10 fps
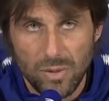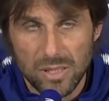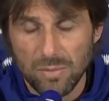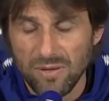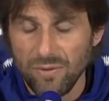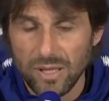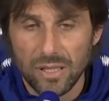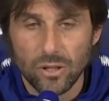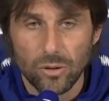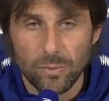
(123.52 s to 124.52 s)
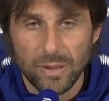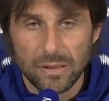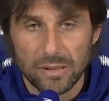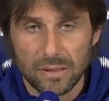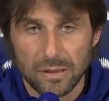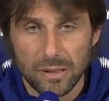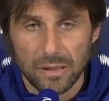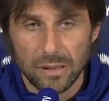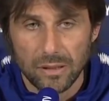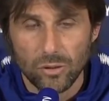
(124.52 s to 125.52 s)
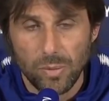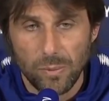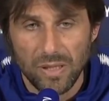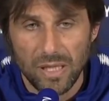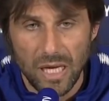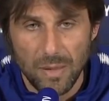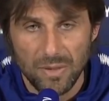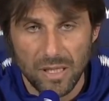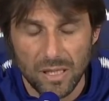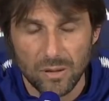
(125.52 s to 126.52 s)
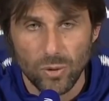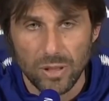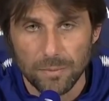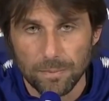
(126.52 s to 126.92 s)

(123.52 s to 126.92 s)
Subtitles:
must be very compact and to prepare the game in the right way.